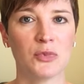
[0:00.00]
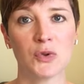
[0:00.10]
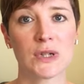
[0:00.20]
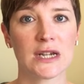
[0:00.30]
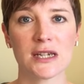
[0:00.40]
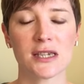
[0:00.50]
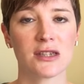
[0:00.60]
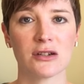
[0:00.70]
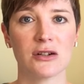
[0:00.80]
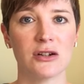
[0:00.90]

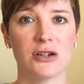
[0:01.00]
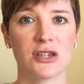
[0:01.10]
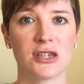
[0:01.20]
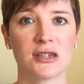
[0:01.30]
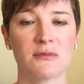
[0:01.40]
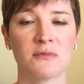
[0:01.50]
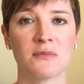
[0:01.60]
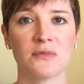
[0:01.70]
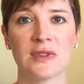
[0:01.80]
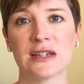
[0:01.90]
podcasters,
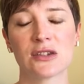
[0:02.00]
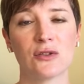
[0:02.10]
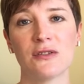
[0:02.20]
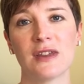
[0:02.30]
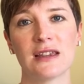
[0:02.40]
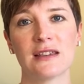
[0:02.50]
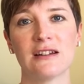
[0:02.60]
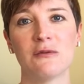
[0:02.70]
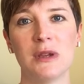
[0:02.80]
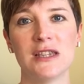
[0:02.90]
that sort of thing that
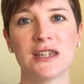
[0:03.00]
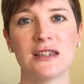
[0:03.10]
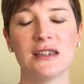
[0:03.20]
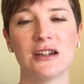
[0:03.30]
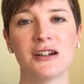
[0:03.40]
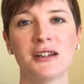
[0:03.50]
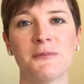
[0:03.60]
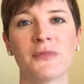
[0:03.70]
I've mentioned there.